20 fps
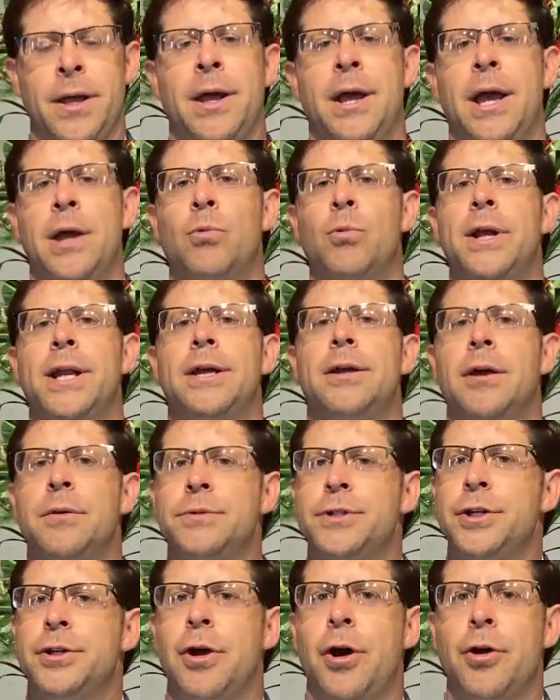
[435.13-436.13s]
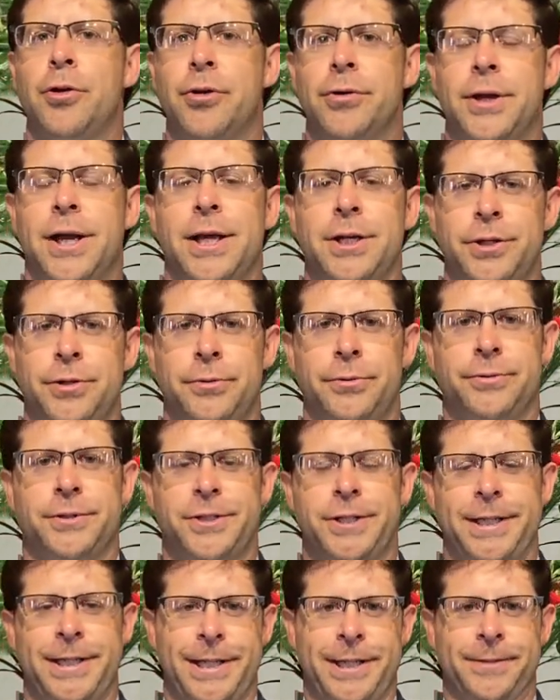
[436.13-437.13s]
And when it comes to congregational
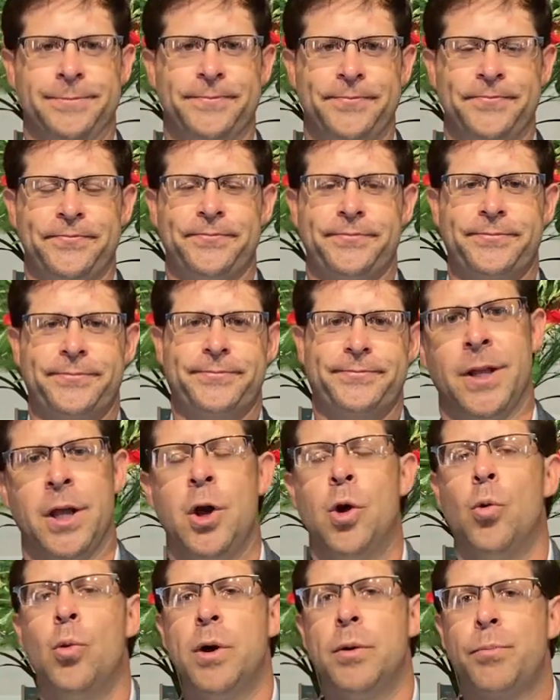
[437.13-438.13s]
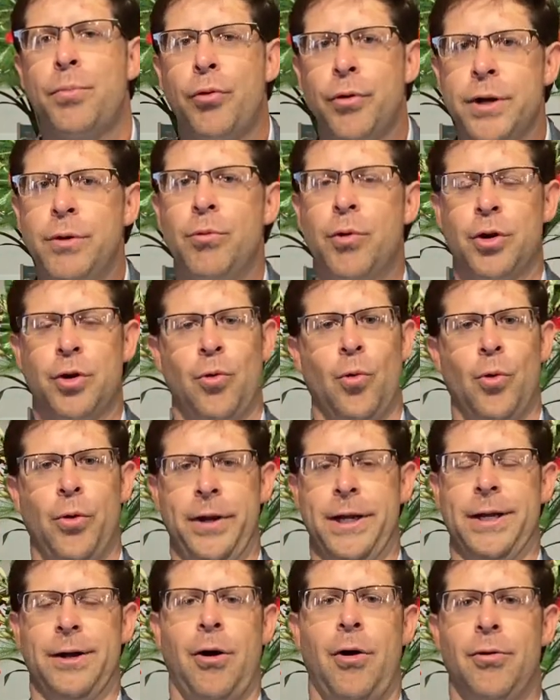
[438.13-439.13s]
singing, we're
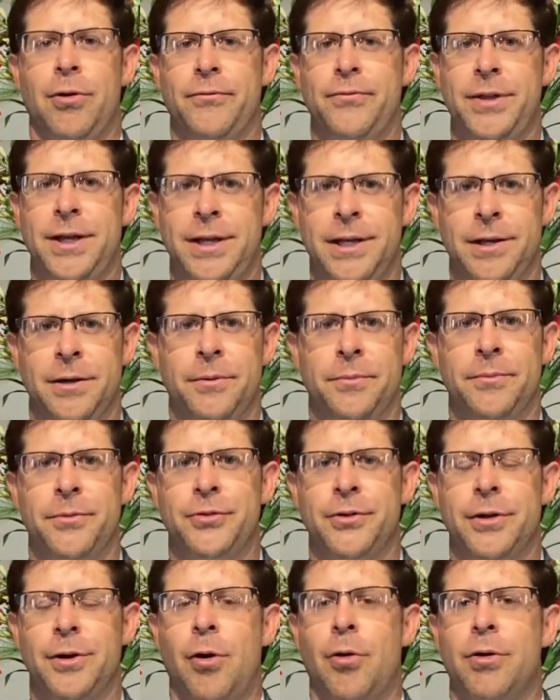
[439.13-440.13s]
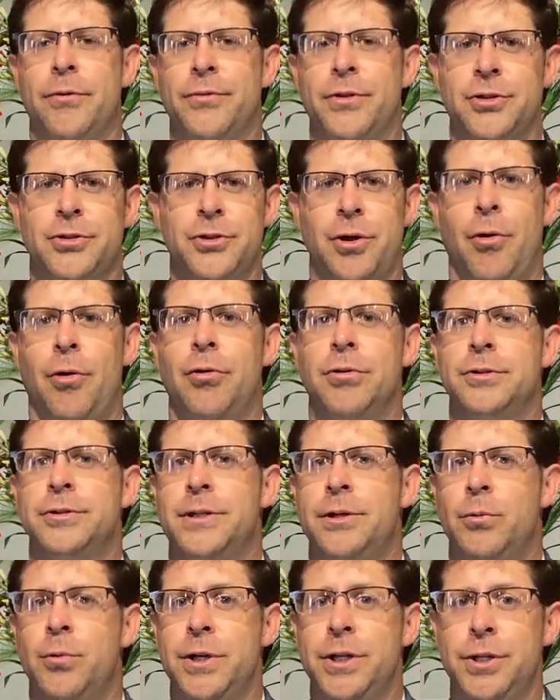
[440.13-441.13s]
pre-recording all of the hymns and all of the songs
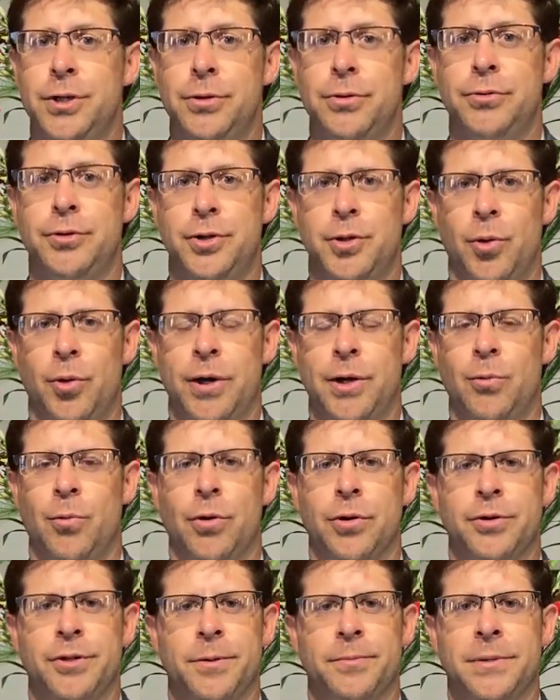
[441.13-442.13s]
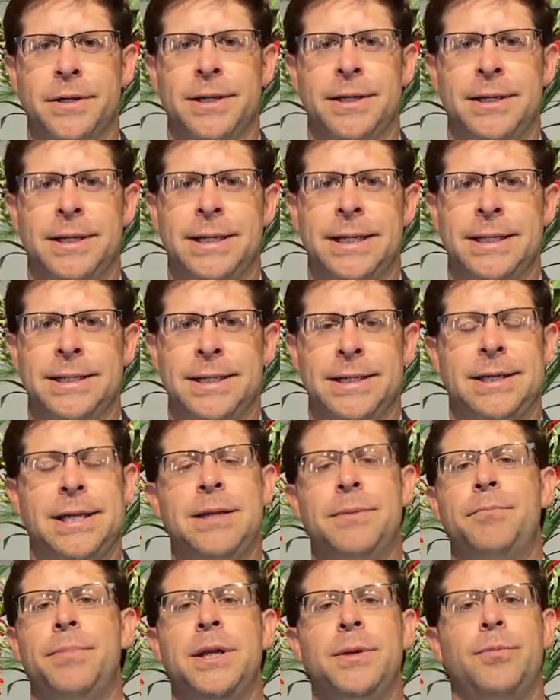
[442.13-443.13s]
that we use during worship to
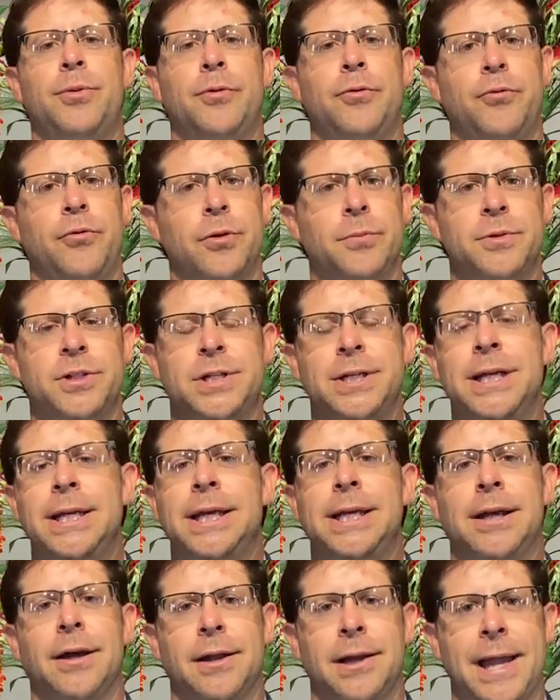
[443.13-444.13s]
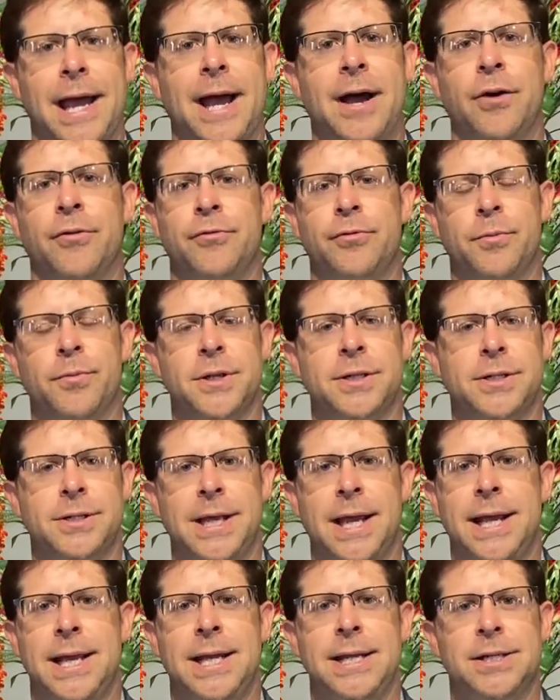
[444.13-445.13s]
keep people from singing aloud from the
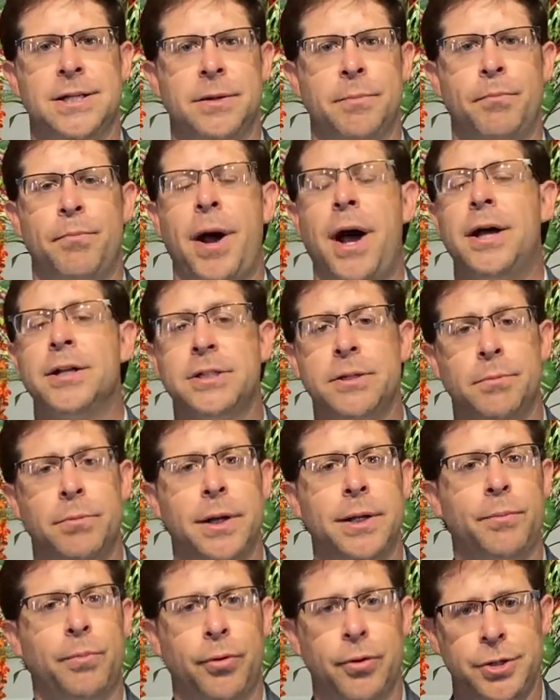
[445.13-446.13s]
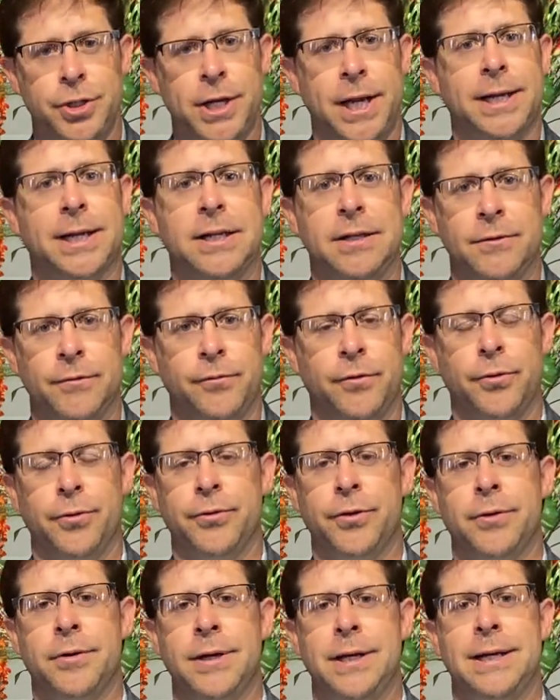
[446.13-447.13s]
stage and possibly projecting
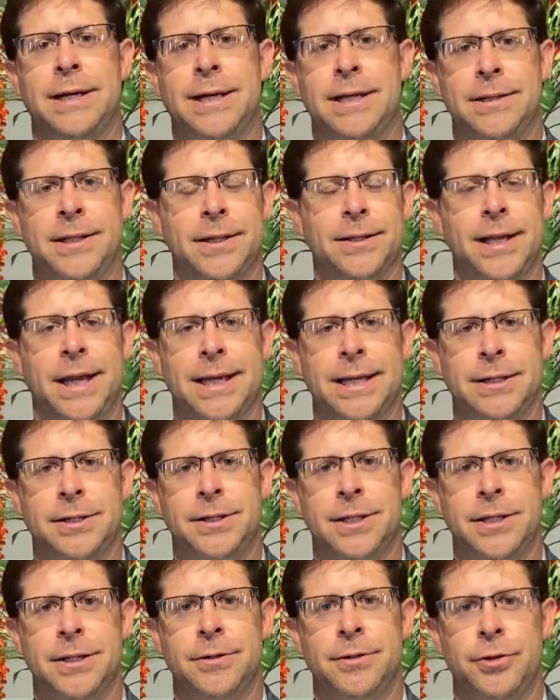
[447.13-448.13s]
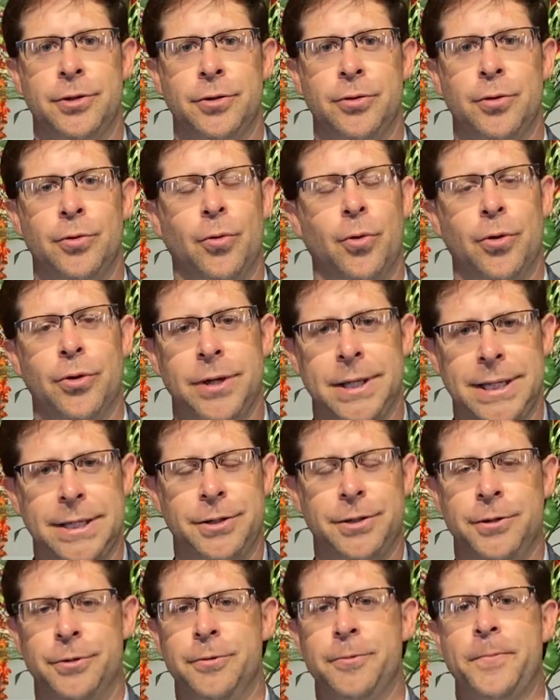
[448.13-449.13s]
further than they intend to or need
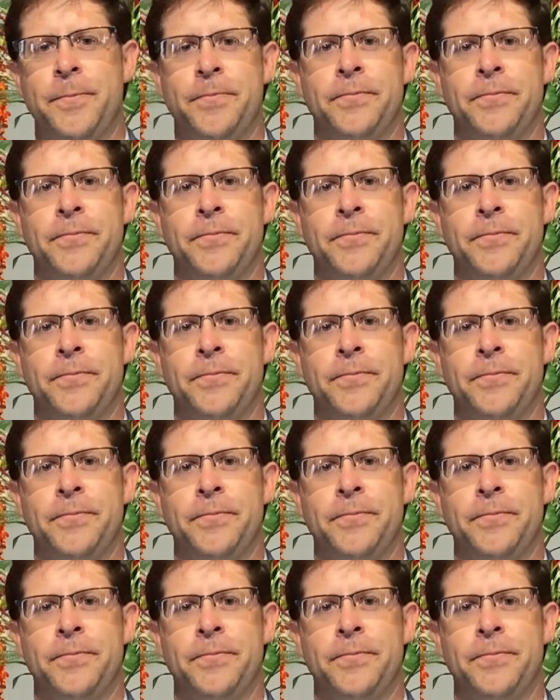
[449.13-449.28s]
to.